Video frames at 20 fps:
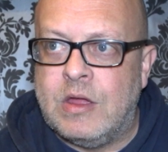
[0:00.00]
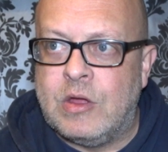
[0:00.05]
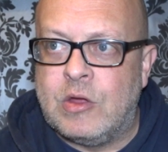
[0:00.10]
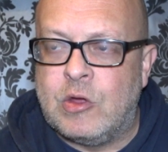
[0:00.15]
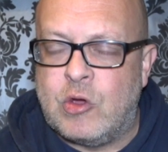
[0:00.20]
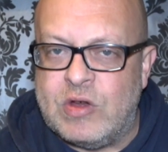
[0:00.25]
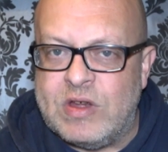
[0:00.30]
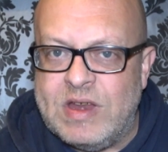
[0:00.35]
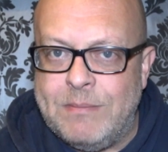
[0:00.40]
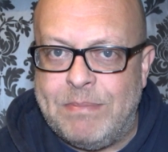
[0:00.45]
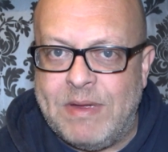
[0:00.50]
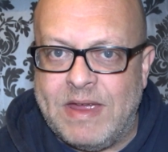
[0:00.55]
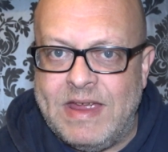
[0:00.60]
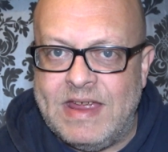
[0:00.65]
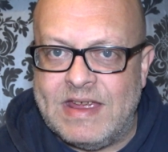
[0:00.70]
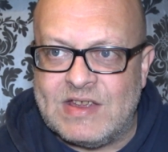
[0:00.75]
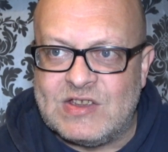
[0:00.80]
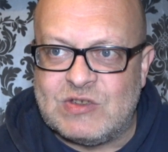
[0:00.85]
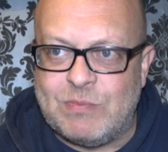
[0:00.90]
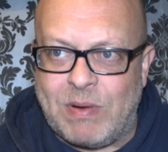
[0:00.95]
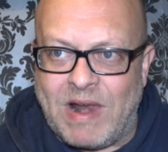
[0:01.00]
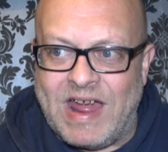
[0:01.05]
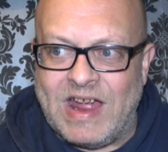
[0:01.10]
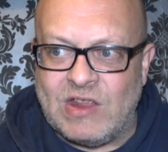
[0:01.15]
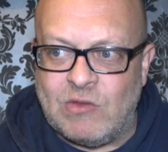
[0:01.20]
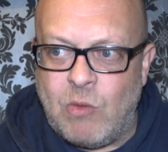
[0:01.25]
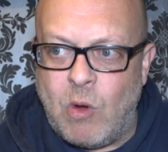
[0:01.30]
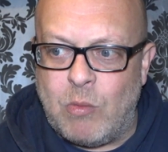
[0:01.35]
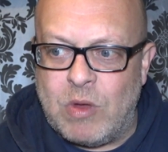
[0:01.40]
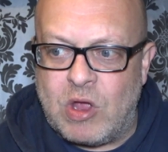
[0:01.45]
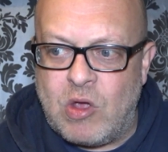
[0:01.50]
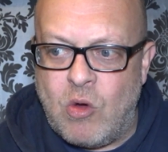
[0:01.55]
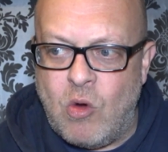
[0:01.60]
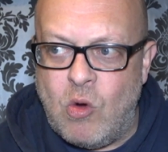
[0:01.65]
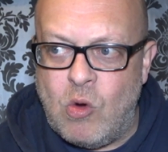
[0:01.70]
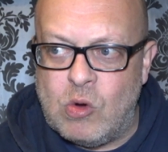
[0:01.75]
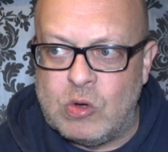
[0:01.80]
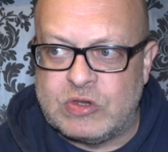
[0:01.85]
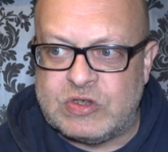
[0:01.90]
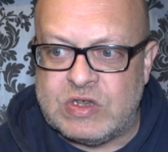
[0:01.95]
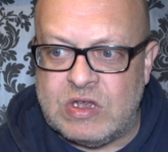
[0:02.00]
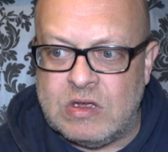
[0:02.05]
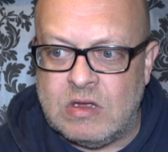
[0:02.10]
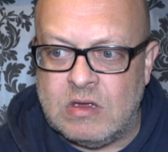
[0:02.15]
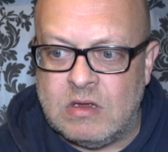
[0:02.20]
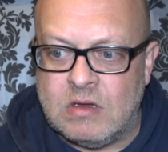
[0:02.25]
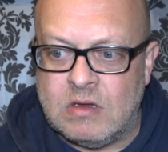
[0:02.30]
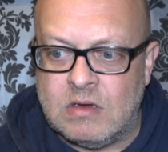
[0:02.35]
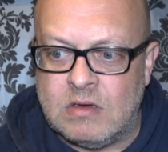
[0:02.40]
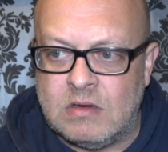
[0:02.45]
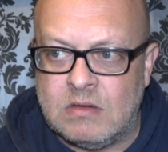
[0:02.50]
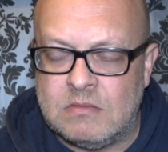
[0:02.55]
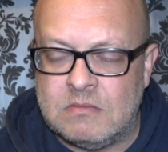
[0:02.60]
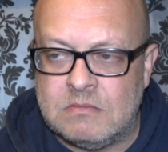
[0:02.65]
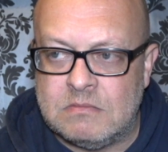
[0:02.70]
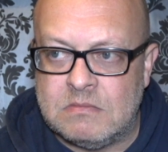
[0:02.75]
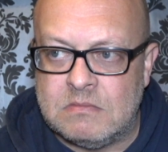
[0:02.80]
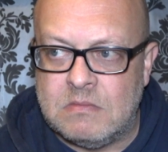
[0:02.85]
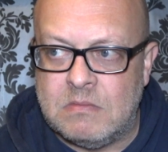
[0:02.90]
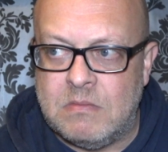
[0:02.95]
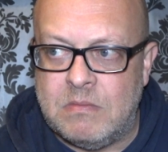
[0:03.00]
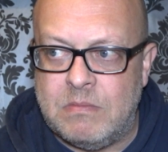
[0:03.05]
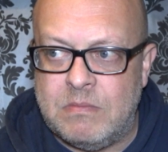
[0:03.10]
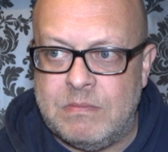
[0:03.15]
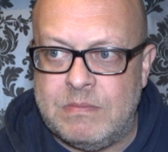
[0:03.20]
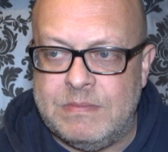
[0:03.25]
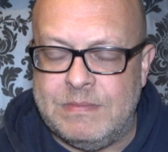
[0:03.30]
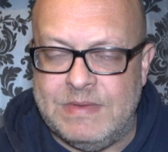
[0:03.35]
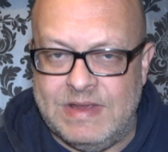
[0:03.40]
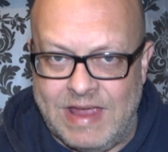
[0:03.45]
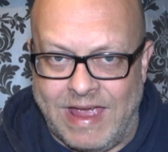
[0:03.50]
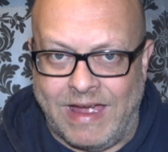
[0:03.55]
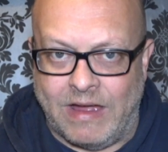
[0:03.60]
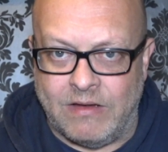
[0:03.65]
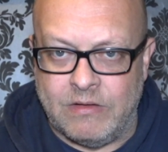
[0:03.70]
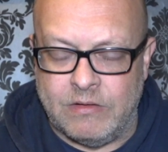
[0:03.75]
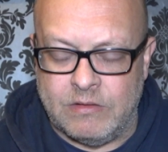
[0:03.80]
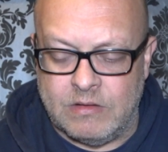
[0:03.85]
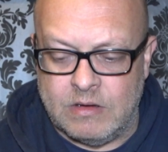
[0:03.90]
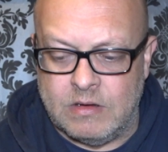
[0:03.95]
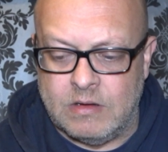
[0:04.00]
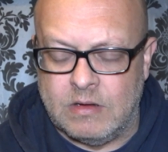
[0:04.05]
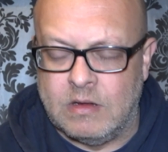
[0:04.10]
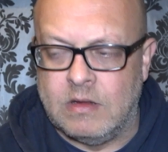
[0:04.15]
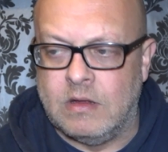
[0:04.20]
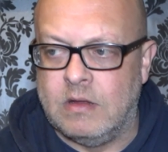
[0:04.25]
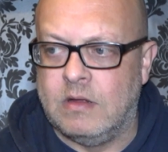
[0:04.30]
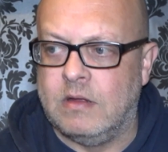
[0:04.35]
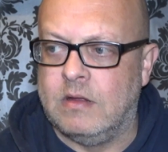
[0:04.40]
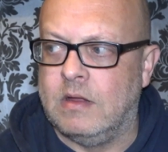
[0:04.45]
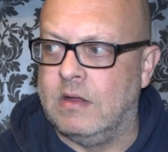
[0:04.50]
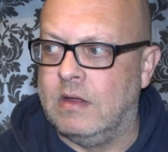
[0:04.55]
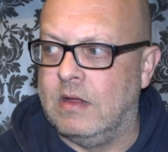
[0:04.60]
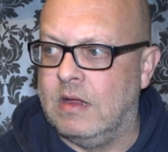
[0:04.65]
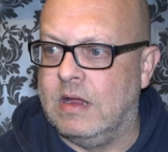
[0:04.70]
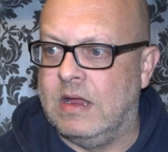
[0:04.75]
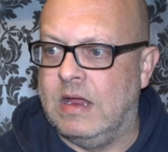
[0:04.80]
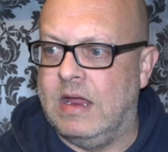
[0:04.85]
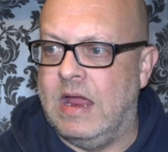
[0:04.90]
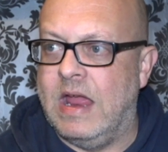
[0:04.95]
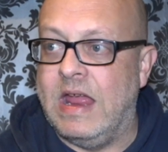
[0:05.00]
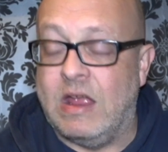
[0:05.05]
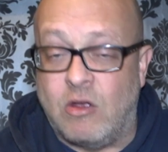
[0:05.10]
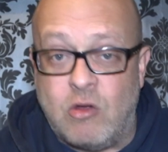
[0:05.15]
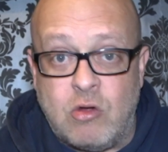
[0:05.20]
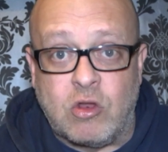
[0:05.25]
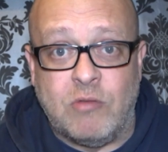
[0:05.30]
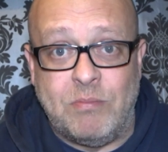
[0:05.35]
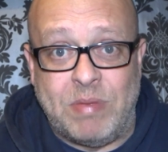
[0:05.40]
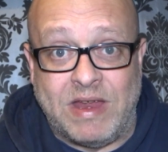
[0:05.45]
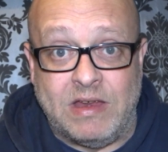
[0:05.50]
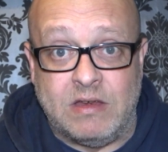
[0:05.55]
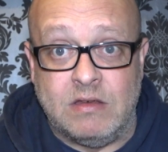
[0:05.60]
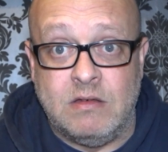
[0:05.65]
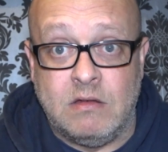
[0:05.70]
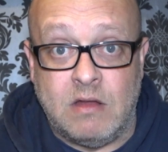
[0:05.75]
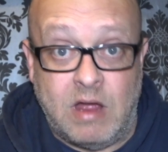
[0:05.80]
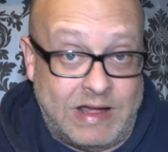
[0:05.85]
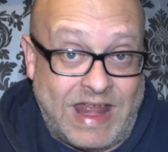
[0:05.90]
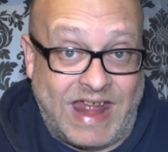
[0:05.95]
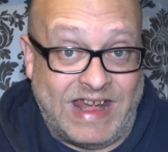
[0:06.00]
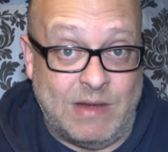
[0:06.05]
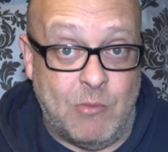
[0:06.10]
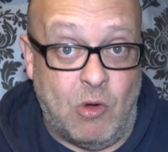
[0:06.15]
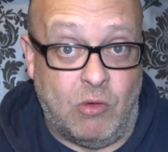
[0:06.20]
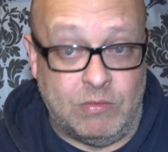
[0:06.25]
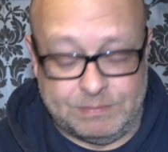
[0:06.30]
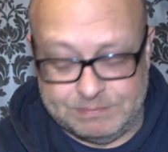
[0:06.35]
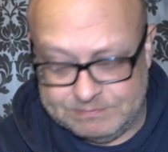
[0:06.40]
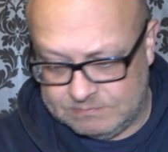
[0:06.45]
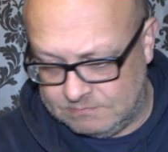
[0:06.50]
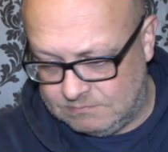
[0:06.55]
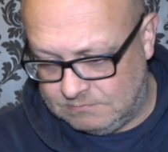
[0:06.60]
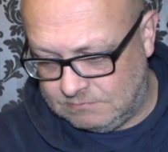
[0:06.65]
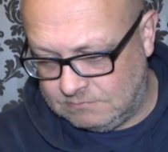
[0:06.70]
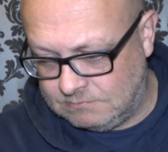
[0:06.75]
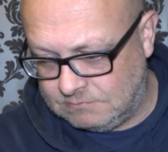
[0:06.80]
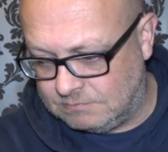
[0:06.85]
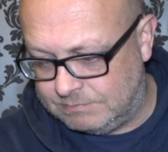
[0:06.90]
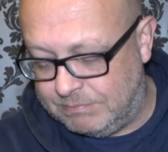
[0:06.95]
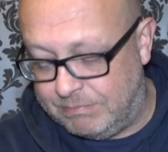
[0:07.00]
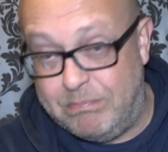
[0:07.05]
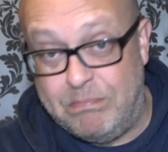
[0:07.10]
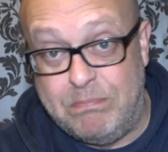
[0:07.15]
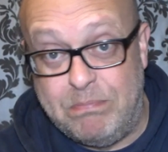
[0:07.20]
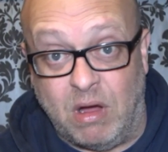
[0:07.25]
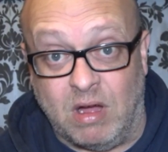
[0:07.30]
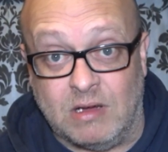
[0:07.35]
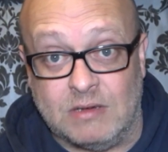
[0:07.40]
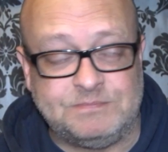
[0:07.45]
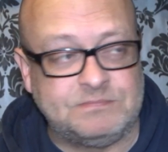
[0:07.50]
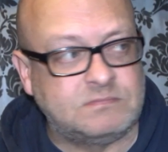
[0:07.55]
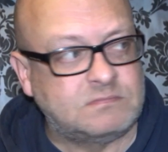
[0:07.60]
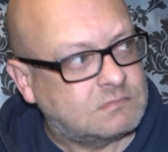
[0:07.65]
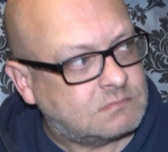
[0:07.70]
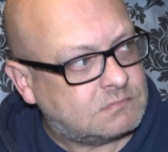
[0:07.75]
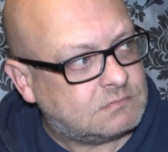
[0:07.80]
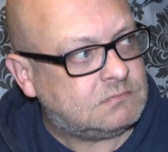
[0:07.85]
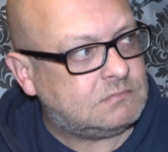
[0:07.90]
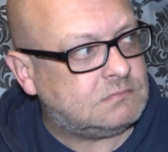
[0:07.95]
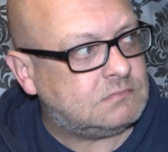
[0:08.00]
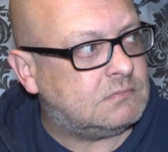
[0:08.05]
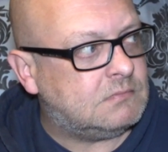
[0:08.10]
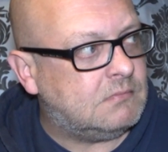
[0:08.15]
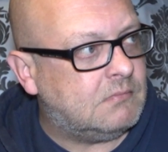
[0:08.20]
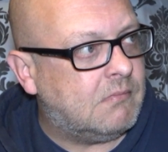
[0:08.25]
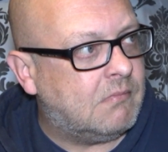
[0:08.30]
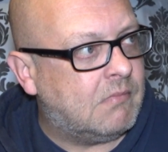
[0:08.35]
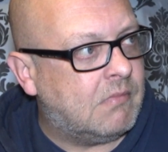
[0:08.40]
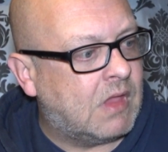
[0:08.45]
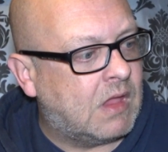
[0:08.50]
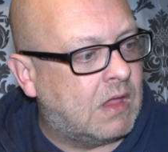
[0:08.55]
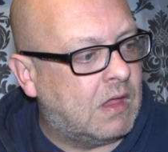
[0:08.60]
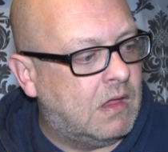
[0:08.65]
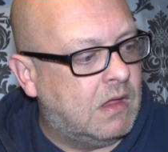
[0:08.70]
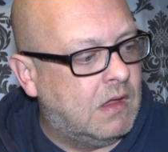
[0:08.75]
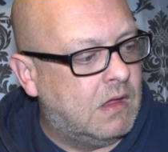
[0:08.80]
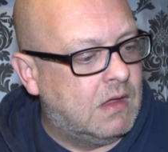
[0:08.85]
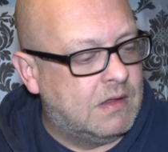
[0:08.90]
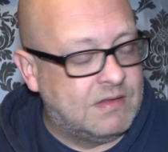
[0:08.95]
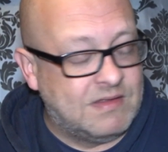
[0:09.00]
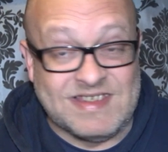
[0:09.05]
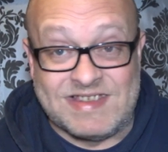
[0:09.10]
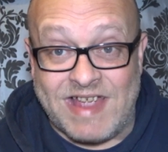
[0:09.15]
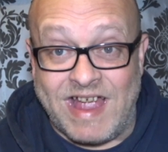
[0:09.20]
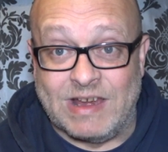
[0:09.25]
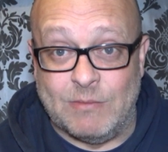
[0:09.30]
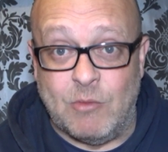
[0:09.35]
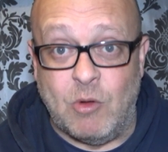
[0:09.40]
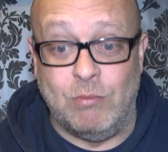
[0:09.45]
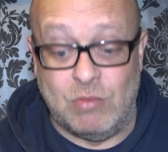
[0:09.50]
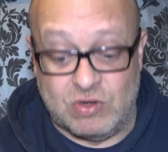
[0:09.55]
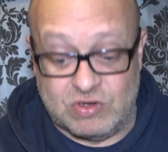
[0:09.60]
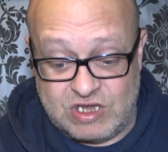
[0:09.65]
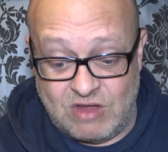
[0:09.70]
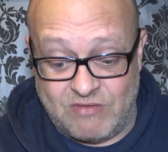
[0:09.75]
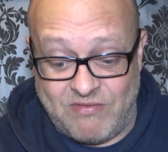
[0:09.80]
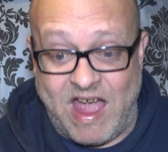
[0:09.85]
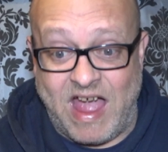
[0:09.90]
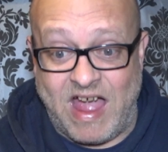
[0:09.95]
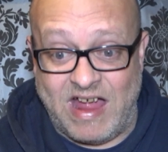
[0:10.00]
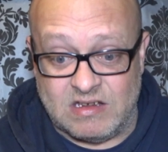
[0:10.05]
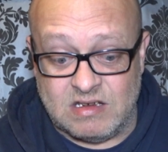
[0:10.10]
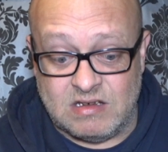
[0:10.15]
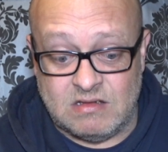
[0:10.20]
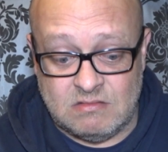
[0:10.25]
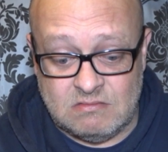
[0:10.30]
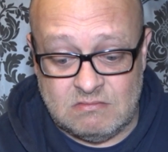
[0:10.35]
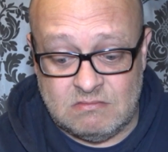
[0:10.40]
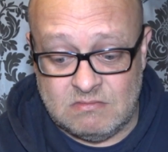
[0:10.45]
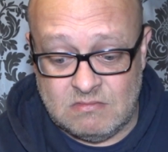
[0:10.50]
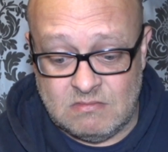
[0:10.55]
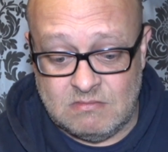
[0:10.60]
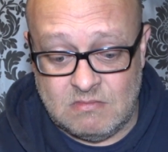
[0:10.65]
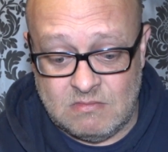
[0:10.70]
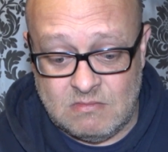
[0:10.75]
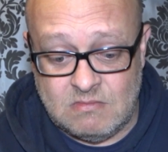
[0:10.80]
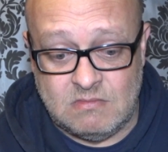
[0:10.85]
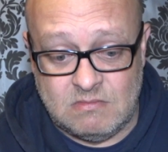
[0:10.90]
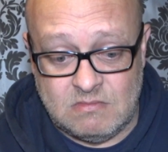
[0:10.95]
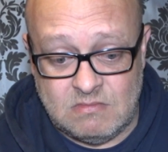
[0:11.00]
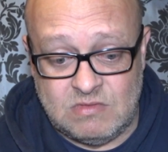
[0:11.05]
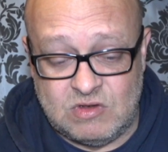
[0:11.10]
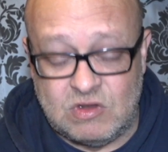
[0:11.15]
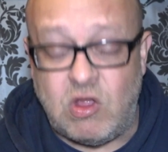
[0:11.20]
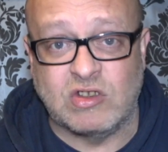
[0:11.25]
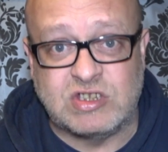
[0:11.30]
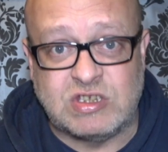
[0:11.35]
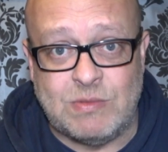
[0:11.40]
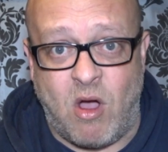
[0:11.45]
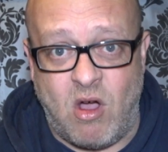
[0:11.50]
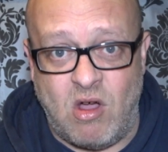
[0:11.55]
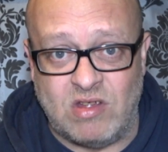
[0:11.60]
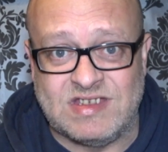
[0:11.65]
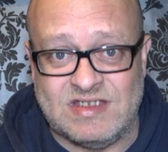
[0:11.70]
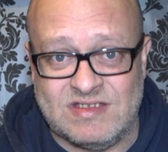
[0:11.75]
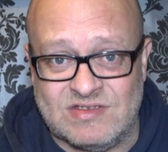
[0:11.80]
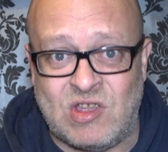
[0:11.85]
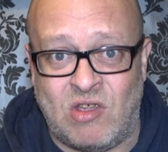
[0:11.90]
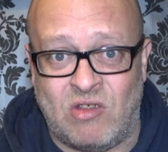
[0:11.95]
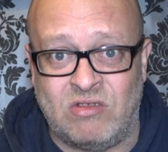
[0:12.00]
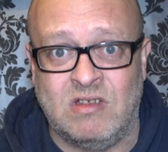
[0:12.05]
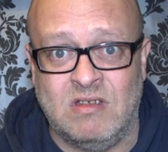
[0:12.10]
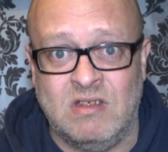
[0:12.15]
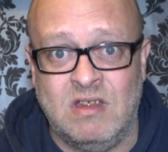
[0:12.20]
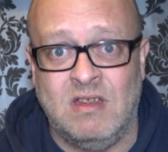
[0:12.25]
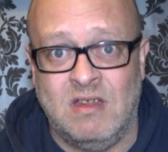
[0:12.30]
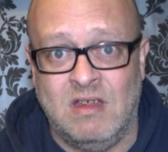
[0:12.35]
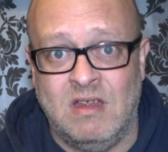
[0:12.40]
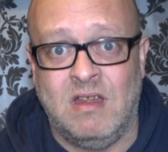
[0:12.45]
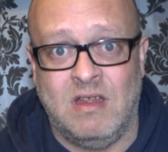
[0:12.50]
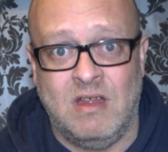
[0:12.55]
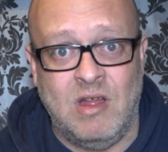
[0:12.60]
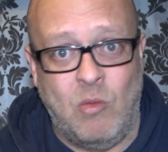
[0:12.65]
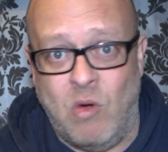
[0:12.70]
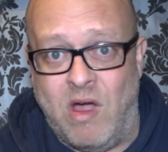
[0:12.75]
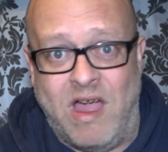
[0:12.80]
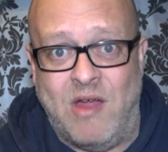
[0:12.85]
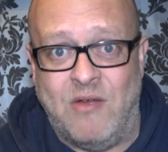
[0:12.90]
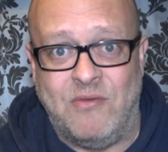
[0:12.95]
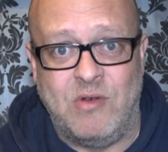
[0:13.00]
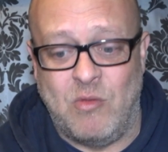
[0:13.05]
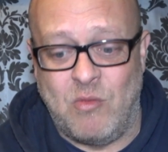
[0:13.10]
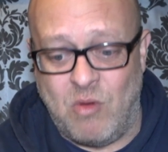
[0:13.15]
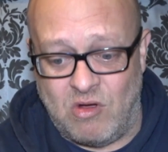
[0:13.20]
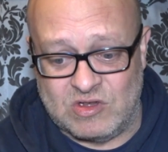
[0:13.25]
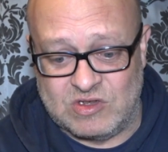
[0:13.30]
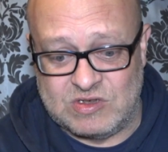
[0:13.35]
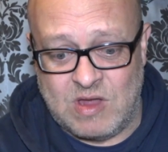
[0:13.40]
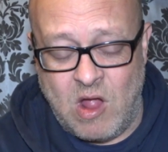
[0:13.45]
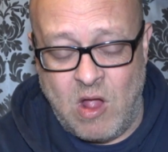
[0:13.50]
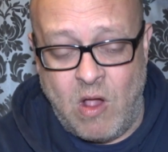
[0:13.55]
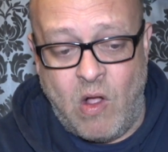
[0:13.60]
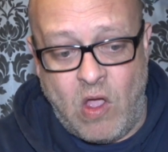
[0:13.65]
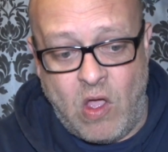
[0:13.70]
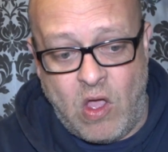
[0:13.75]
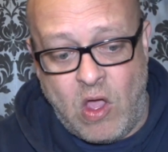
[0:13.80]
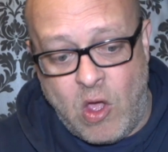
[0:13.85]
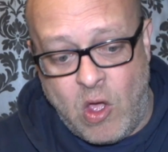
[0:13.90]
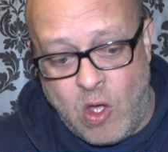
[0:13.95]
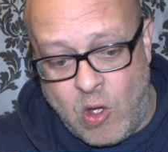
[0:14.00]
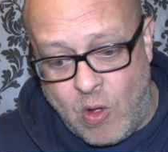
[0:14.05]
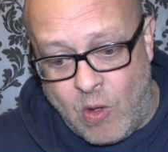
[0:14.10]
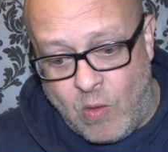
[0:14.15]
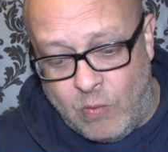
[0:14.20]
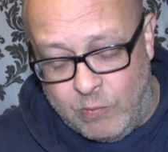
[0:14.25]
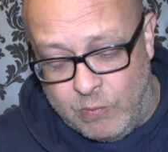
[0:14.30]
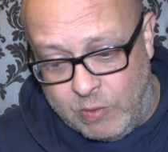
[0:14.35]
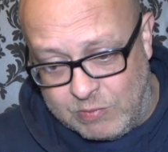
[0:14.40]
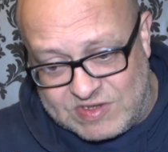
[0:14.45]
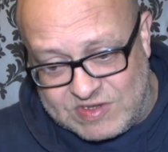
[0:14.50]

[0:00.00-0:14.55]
could it be explained what we caught? Yeah, it could have been an animal, but this animal must have had Doctor Martin's on, whatever it was. We were